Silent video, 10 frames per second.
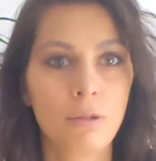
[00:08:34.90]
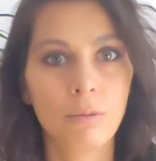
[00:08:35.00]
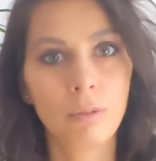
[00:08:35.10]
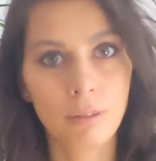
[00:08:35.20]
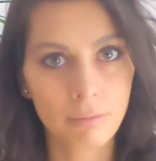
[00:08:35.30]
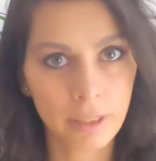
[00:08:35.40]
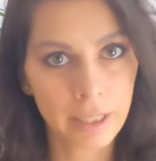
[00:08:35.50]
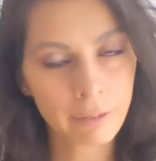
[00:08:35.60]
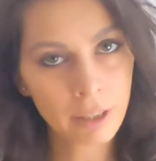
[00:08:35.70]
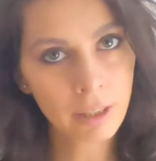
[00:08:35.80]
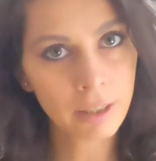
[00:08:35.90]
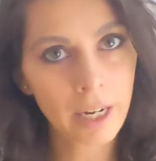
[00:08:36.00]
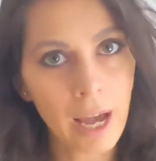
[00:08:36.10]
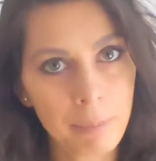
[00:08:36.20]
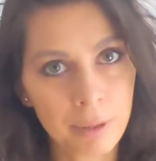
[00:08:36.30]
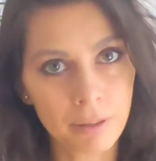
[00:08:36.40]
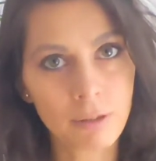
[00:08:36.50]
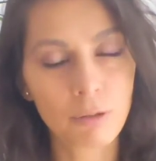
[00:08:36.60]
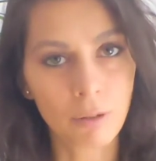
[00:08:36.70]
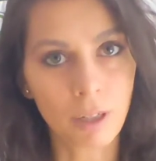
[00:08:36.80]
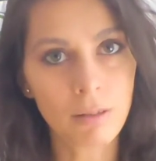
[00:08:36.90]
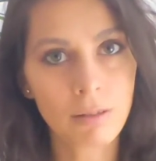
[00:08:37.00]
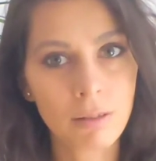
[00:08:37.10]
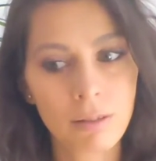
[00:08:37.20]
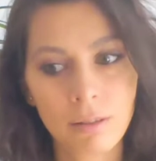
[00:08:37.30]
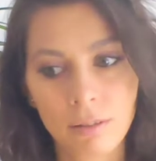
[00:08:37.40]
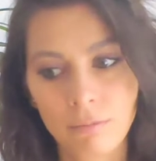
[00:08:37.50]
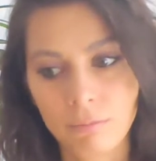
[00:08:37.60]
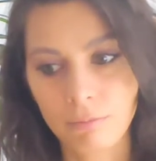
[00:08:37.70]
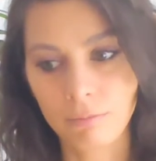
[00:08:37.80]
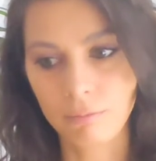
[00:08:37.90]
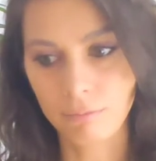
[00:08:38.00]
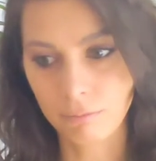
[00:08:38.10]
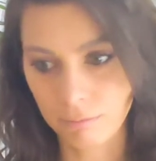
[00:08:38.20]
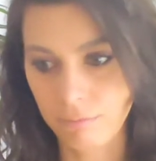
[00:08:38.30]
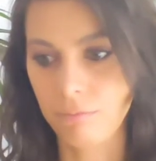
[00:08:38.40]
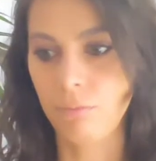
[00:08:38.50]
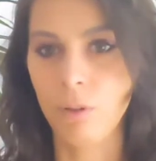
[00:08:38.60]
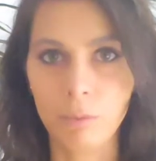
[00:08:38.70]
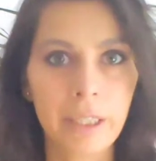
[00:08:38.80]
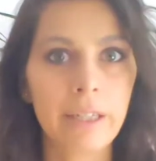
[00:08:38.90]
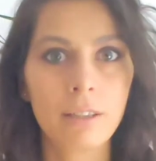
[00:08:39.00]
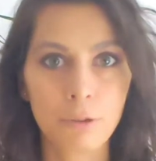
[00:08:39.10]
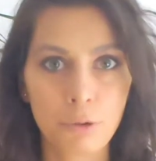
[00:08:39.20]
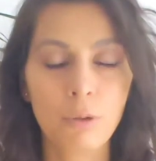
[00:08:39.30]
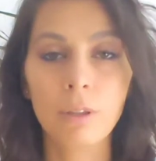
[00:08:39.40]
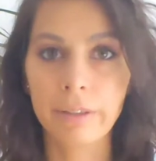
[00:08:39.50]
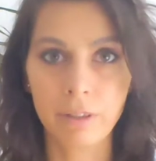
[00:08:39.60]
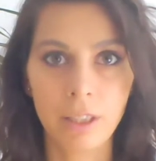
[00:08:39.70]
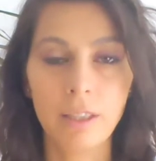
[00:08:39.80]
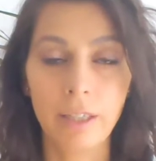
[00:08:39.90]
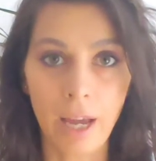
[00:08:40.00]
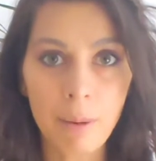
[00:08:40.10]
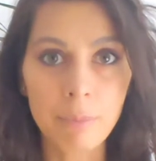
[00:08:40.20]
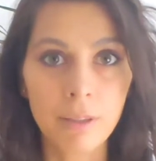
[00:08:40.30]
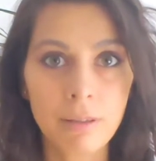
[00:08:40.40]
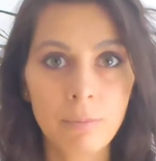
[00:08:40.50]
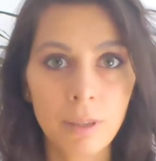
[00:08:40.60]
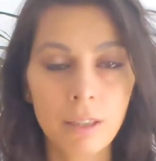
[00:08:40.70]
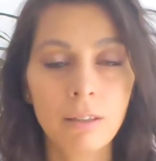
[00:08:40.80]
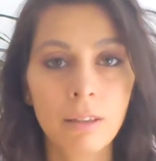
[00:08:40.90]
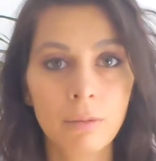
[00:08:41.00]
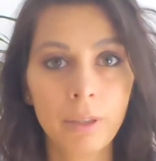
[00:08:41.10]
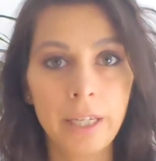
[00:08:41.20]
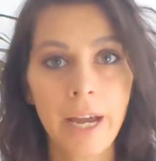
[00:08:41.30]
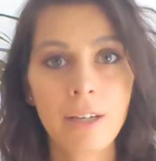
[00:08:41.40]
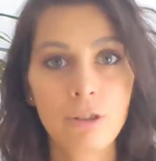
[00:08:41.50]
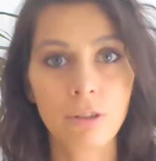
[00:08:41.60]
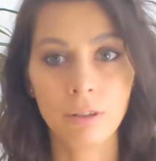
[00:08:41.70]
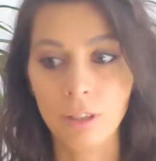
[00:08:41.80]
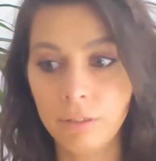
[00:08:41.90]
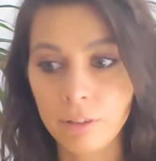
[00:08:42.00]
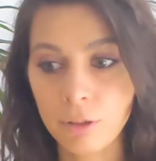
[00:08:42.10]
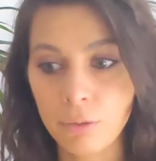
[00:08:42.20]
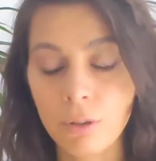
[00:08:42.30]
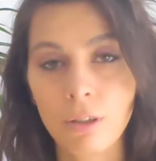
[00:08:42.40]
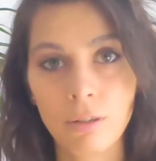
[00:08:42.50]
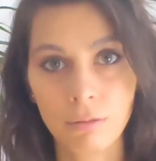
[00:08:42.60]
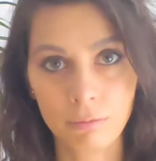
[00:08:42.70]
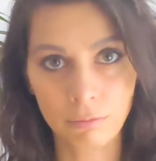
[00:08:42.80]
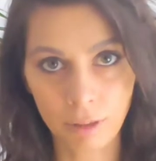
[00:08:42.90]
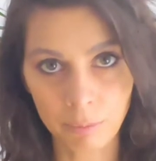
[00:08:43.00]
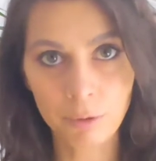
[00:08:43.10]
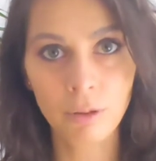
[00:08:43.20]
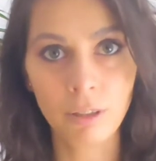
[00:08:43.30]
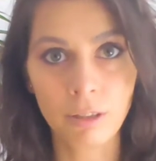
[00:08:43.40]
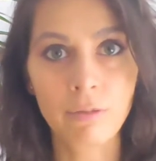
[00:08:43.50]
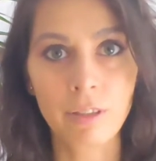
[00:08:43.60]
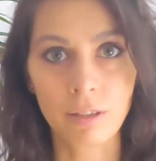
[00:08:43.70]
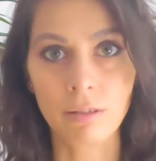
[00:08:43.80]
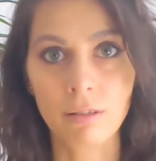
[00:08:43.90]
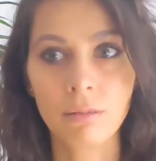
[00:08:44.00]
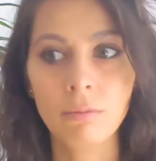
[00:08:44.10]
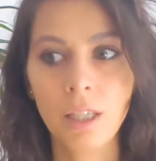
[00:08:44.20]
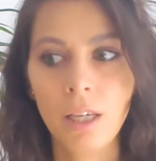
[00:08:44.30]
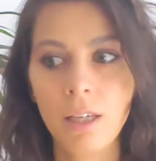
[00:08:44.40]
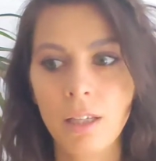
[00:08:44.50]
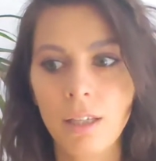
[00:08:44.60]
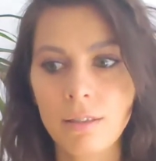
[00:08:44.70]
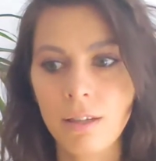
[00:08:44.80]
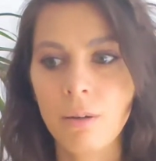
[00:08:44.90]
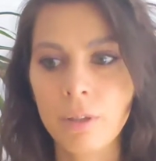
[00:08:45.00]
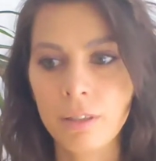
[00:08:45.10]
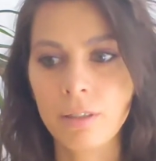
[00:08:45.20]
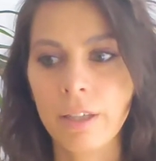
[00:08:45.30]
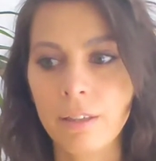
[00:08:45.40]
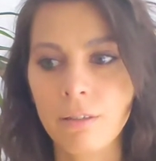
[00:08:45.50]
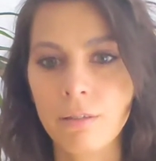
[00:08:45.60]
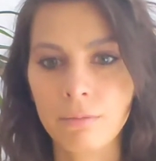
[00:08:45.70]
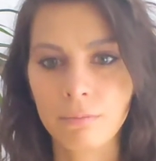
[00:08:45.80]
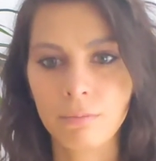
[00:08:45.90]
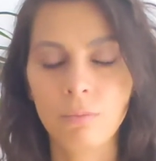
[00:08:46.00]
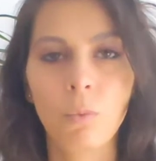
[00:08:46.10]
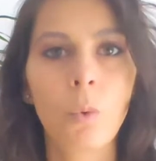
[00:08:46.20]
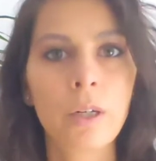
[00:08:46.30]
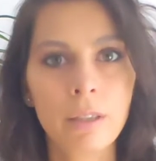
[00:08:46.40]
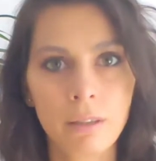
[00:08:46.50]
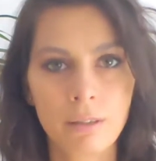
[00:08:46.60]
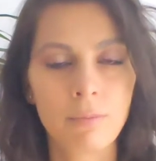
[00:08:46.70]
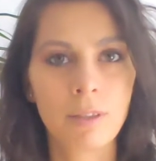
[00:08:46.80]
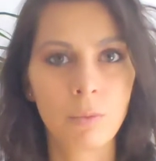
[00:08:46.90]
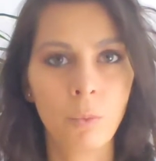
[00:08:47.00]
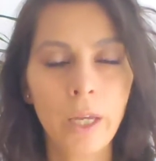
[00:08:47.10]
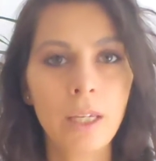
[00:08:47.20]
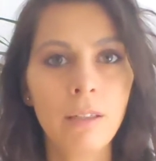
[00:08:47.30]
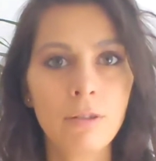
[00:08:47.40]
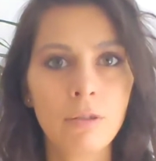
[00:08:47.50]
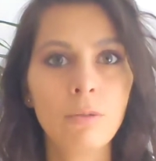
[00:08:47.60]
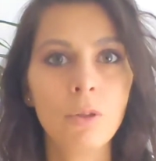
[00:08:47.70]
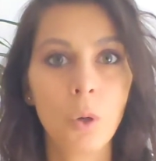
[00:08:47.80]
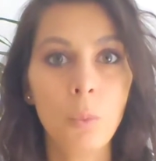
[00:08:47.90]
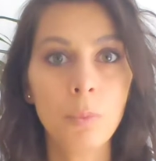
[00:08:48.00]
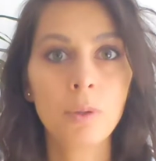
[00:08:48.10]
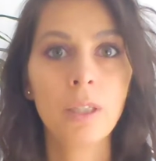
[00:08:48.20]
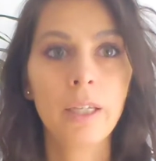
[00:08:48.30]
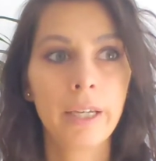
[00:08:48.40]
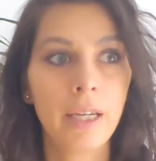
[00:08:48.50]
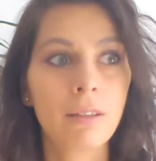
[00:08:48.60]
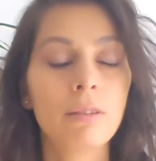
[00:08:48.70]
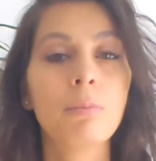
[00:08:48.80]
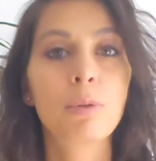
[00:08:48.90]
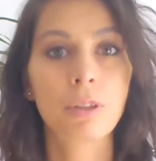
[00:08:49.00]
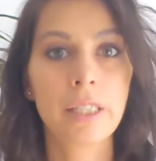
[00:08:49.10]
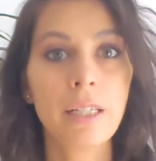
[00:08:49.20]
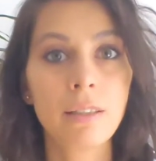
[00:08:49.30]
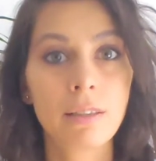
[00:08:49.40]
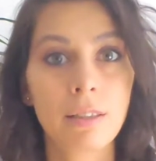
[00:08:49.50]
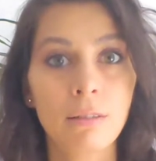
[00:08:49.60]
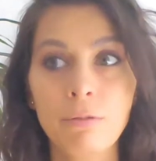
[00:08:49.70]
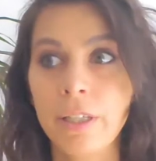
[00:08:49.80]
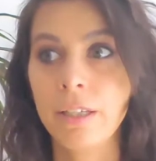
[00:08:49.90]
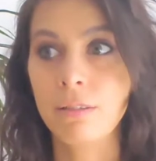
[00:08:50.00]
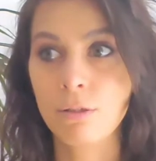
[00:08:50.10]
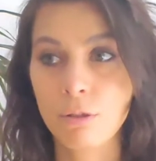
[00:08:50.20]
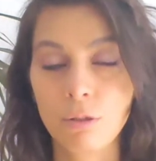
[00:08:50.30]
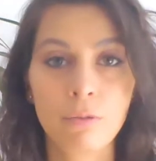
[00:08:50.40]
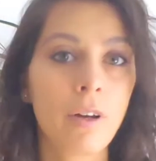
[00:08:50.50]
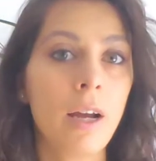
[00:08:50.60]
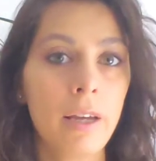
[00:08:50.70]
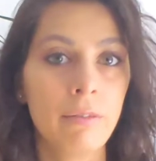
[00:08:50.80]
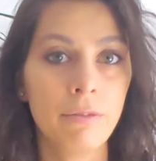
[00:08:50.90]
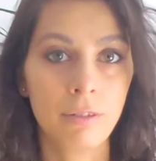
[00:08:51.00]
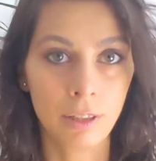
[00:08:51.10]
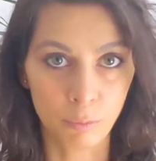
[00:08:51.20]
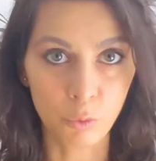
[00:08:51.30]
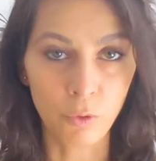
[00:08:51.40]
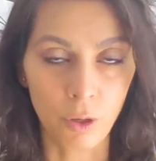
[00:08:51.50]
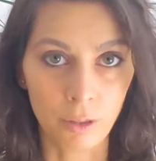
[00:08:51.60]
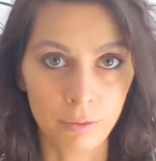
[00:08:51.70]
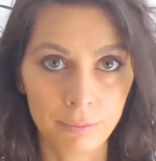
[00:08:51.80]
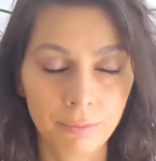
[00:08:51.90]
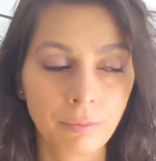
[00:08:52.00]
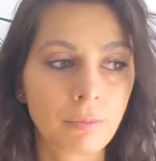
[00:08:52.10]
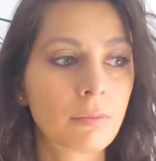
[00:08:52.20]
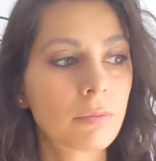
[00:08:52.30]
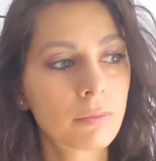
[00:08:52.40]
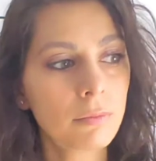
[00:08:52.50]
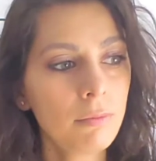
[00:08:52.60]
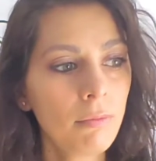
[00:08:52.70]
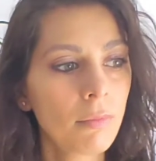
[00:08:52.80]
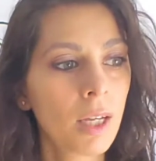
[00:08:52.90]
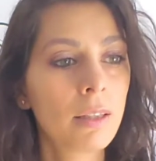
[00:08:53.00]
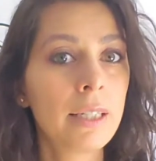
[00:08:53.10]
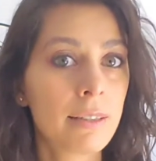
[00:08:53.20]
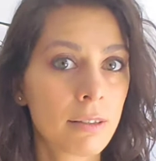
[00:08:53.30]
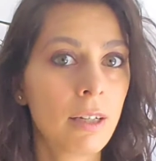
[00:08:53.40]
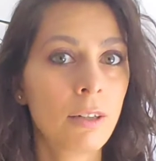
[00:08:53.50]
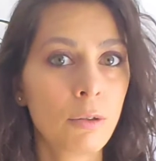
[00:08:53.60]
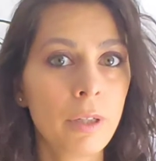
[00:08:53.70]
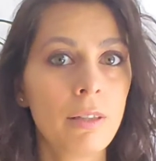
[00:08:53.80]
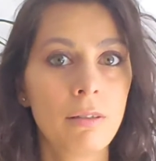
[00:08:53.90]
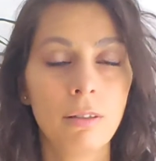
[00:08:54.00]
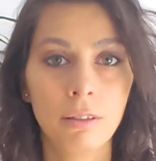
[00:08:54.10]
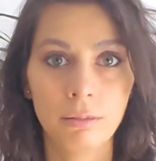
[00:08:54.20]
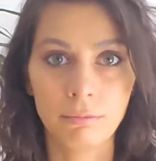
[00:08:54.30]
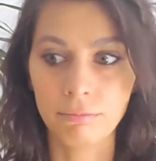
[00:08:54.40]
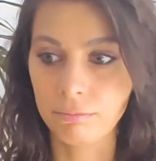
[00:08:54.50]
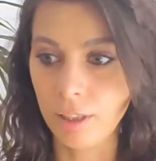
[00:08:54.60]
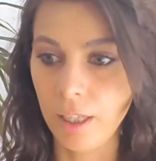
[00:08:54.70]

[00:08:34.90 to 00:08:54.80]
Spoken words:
So everything that happens to us is, we can't control everything that happens, but the reaction, even up to the nervous system, it's our entire organism's way to cope, handle, protect itself, and survive and move on. That's not always the